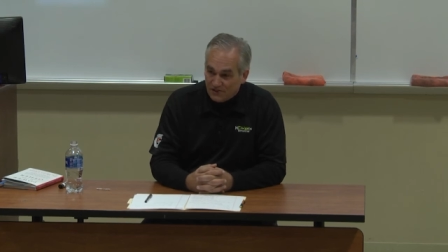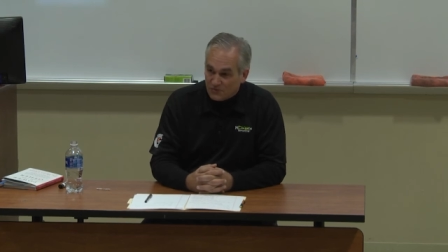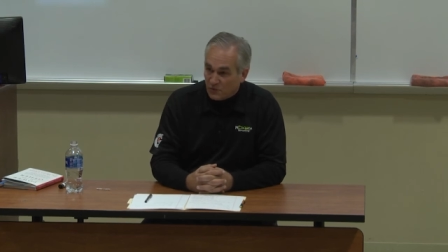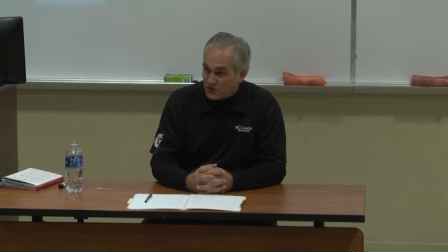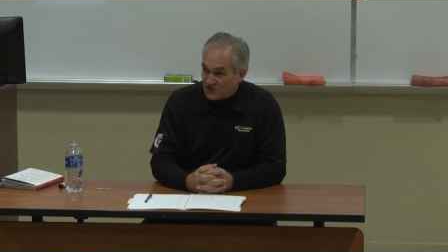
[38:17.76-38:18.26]

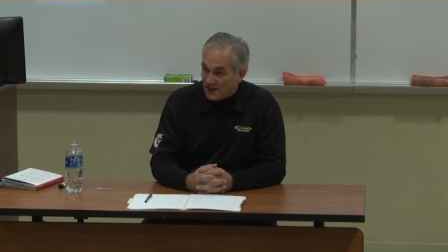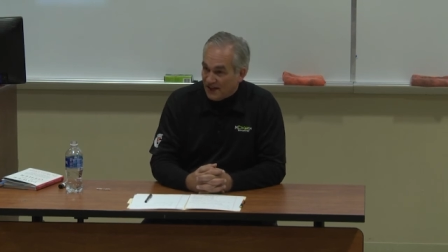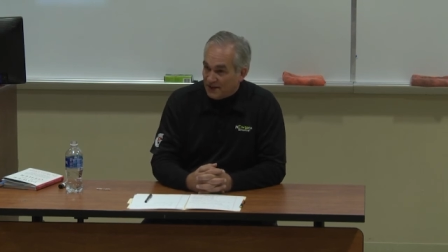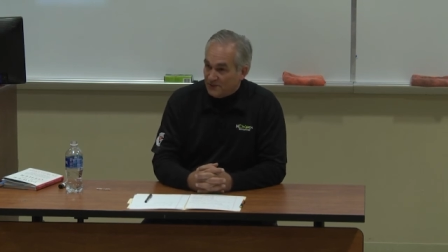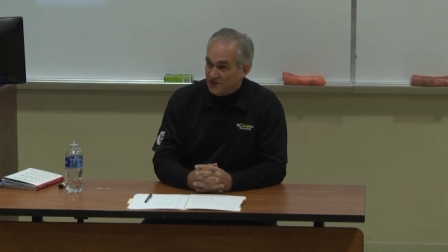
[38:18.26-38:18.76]
sports
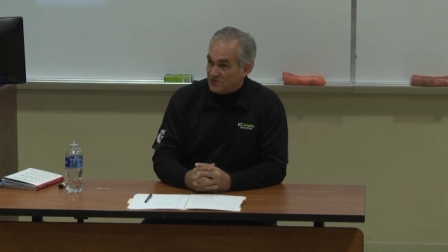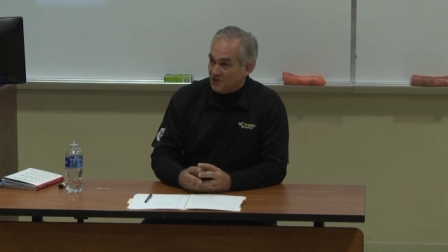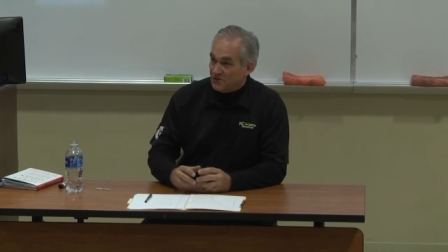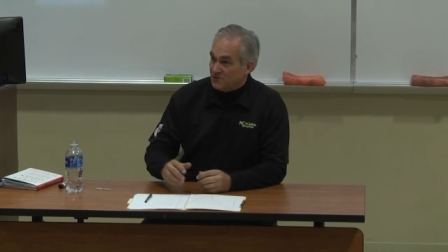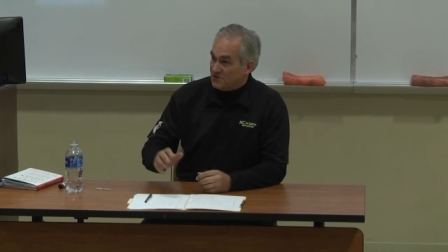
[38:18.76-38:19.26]
academies,
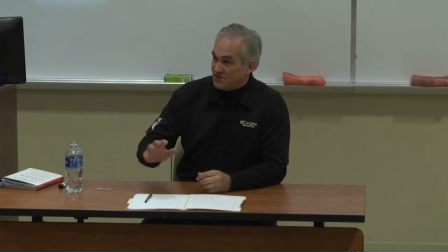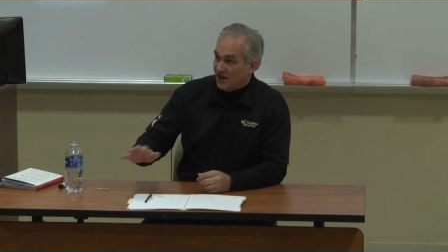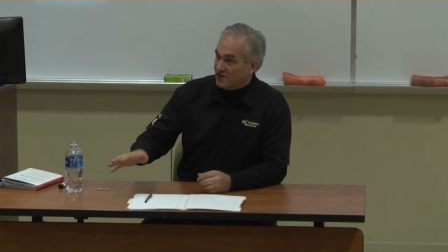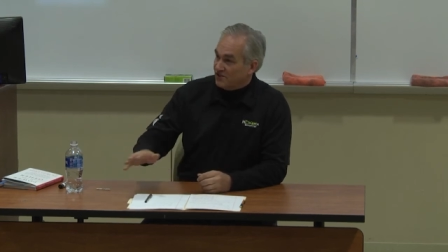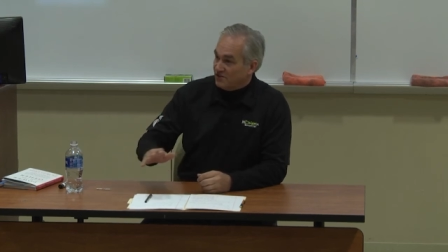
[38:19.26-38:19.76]
whether it was
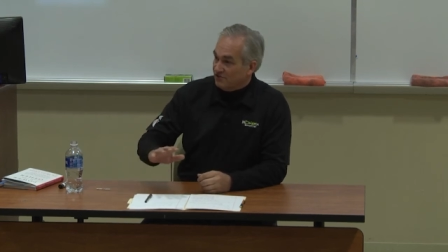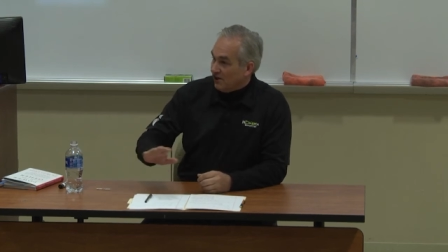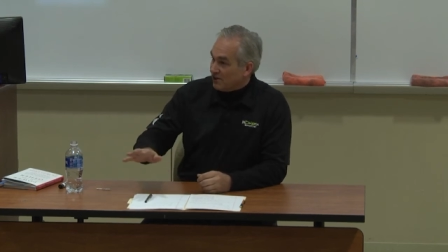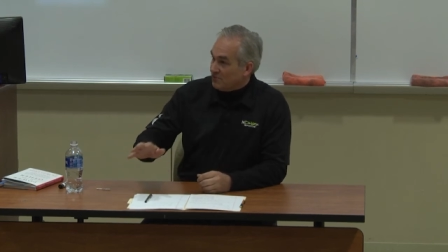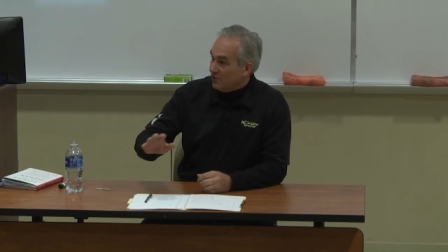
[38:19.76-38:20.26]
soccer or
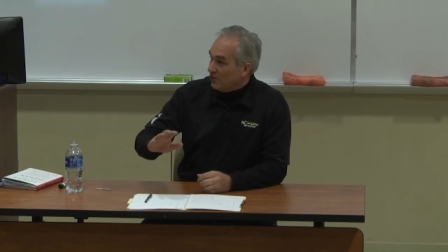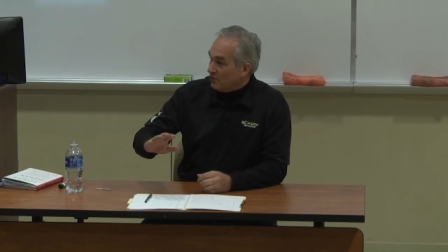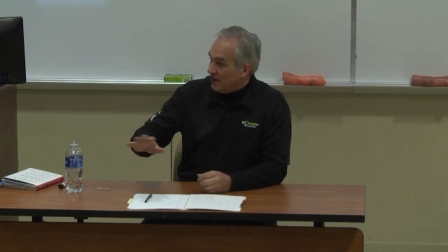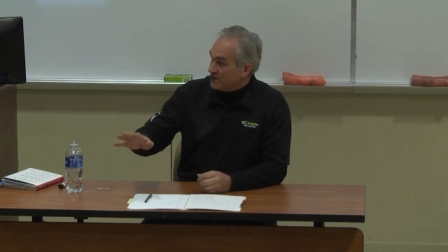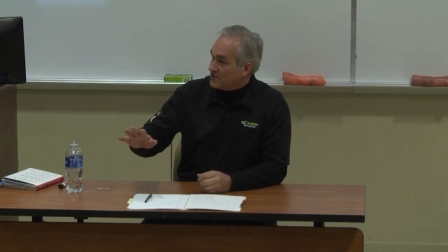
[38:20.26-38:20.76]
volleyball or
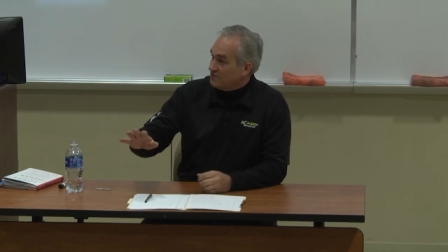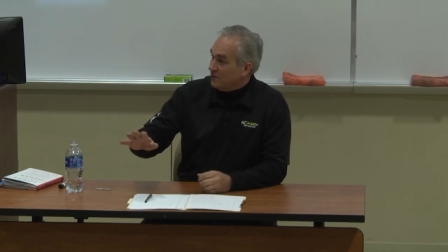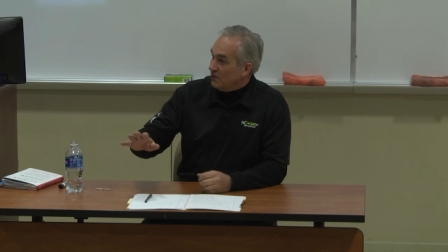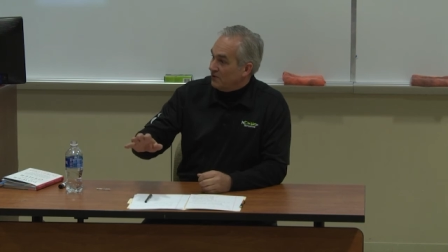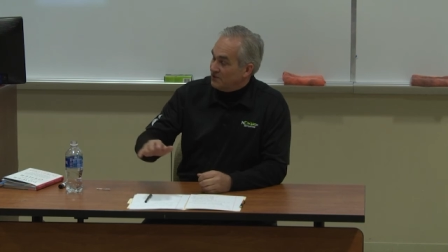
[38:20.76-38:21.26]

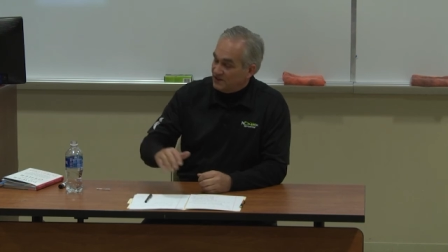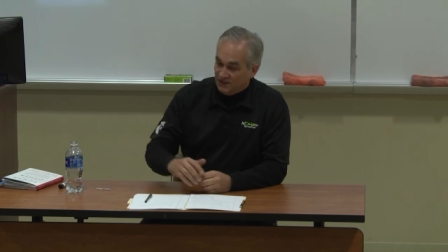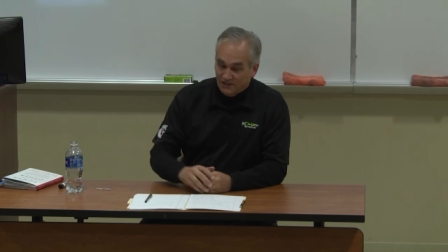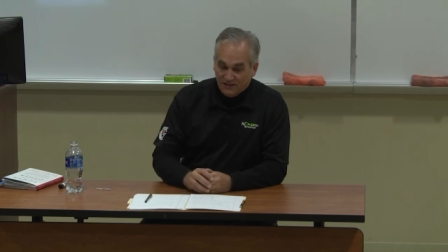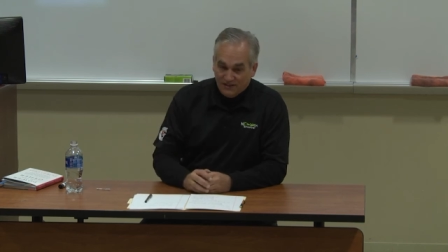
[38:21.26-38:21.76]
basketball, and
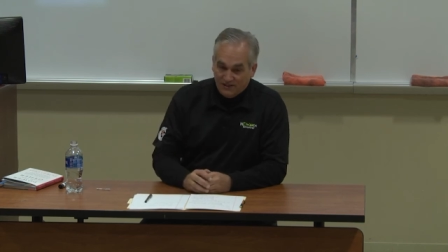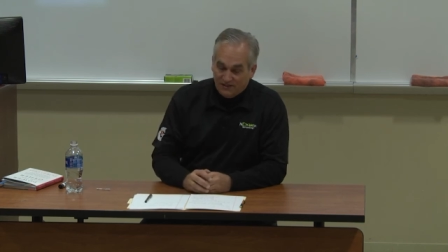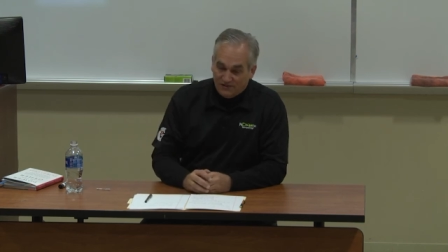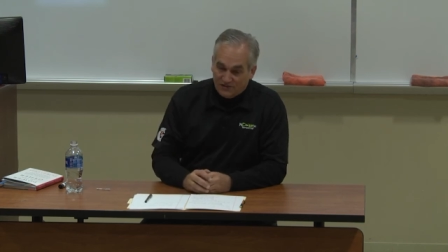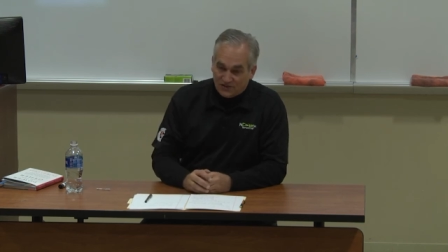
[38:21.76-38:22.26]

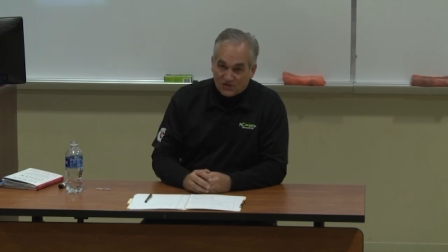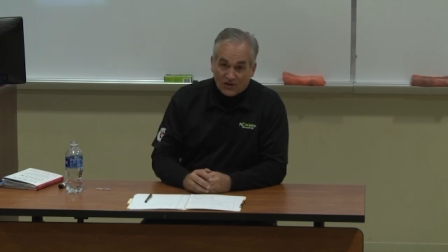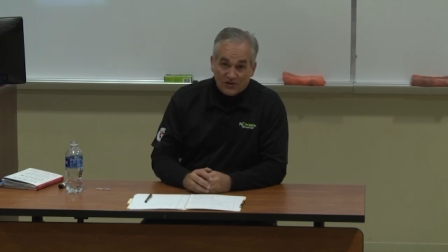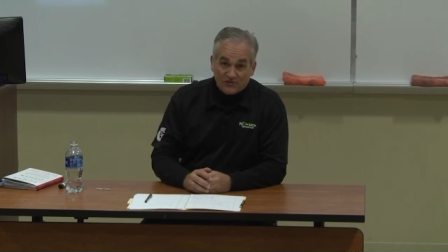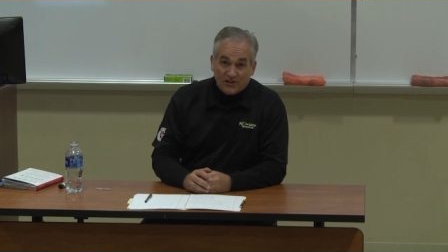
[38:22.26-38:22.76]
just
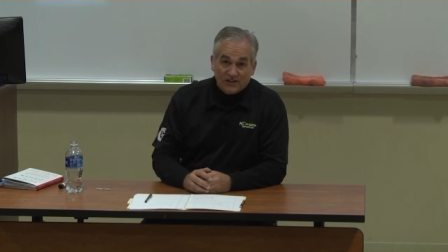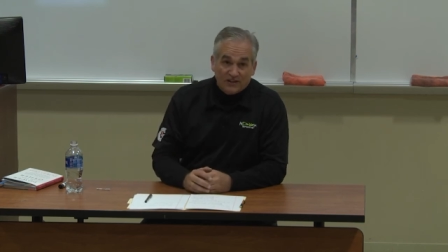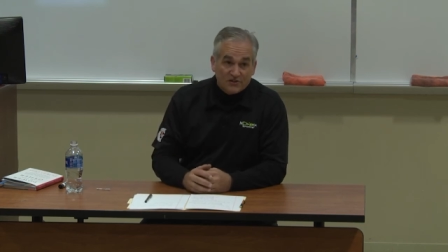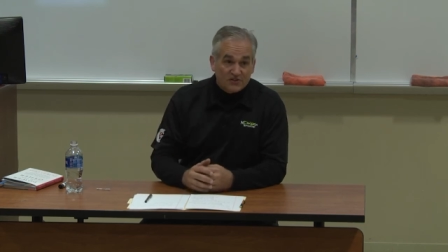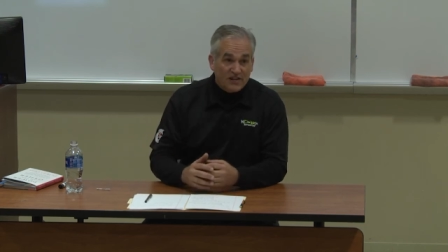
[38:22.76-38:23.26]
started trying
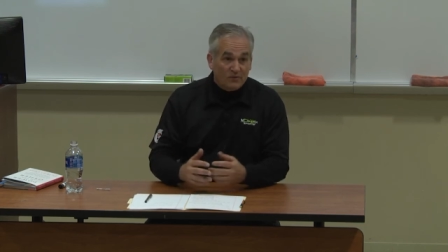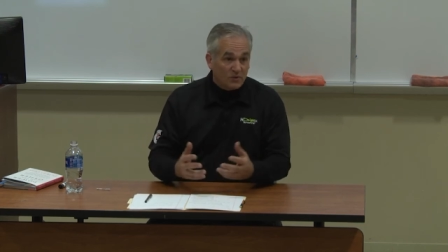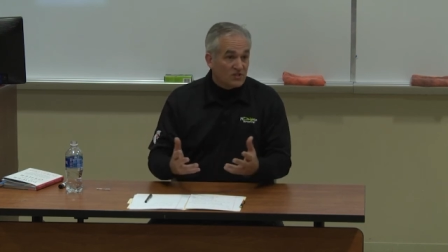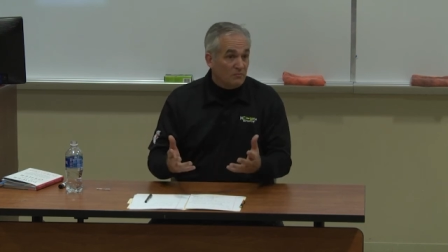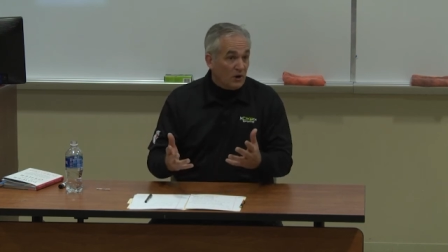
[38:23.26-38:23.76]
to understand
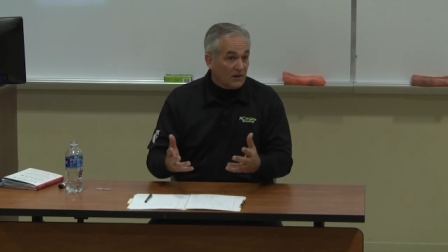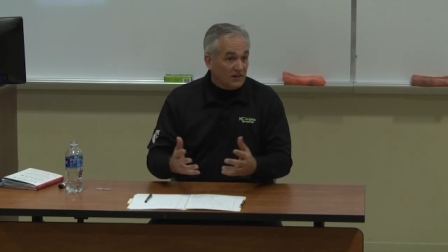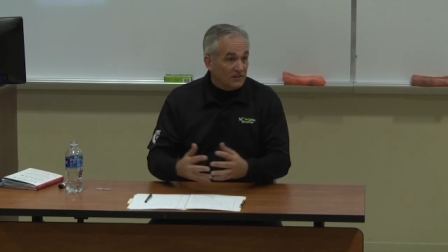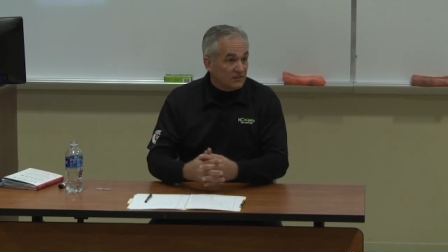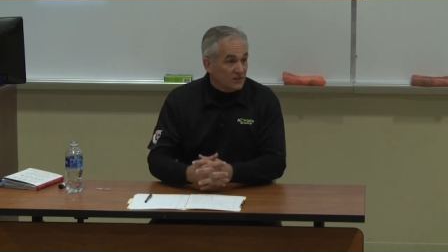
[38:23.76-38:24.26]
what's the
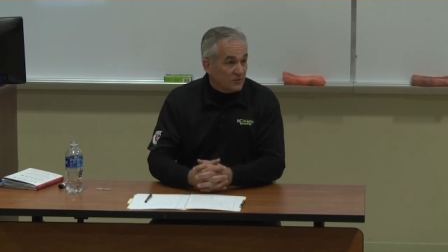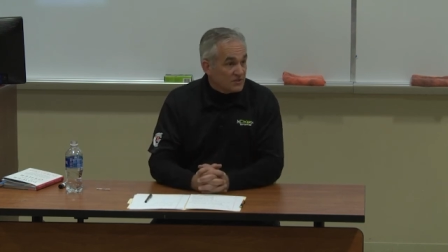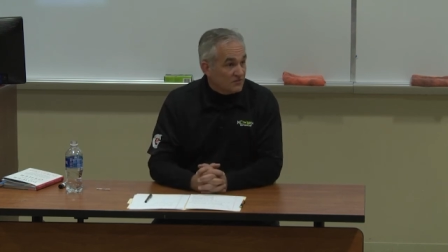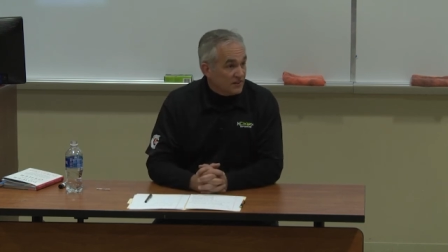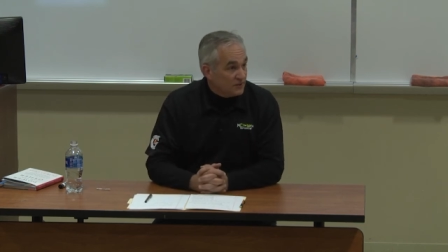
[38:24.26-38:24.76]
market, you know,
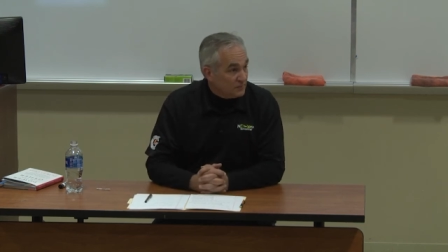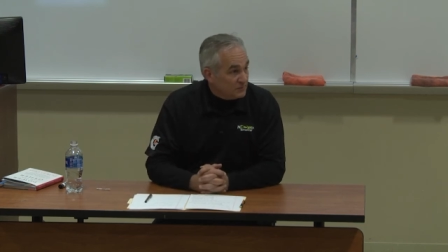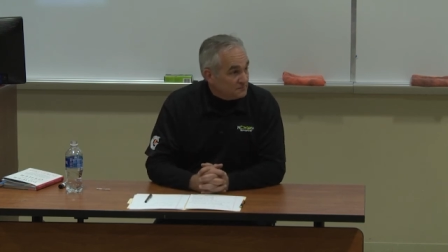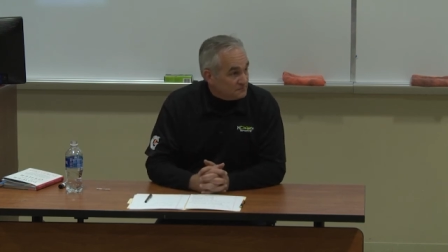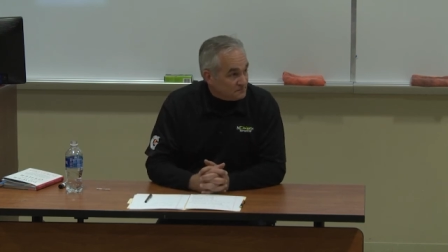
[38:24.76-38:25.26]
what's
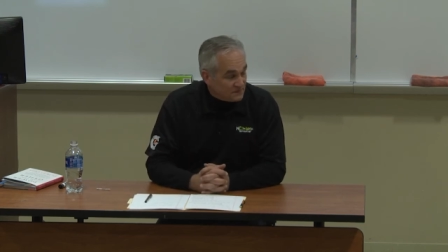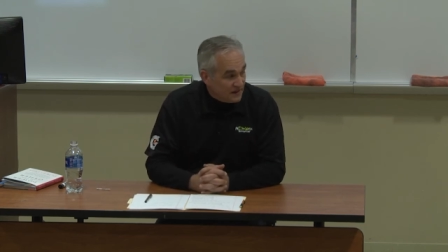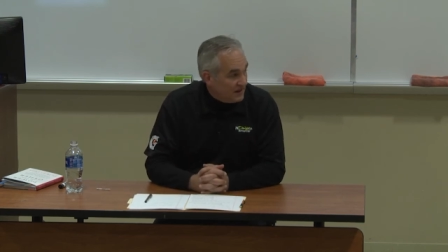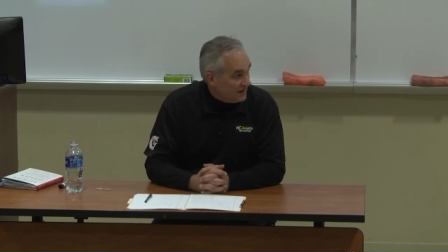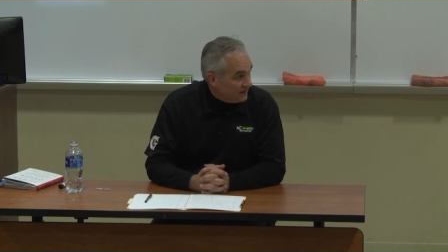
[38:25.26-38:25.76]
available.
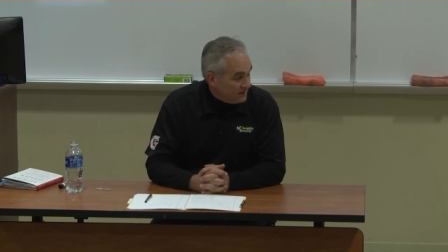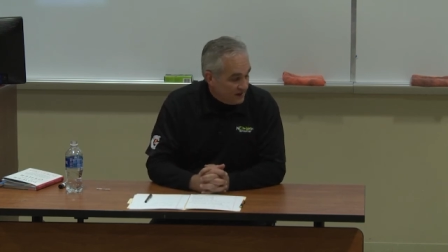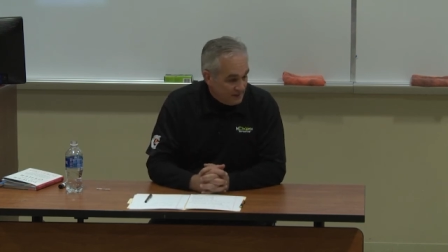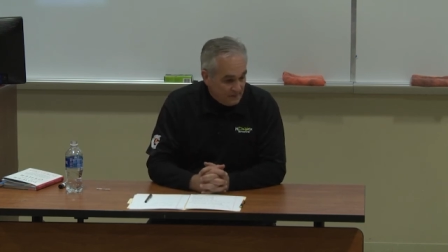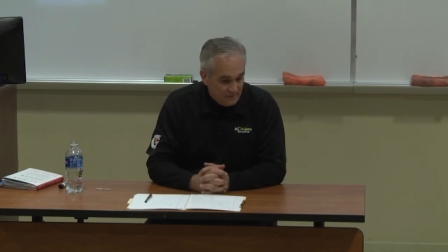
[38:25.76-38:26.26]
And uh,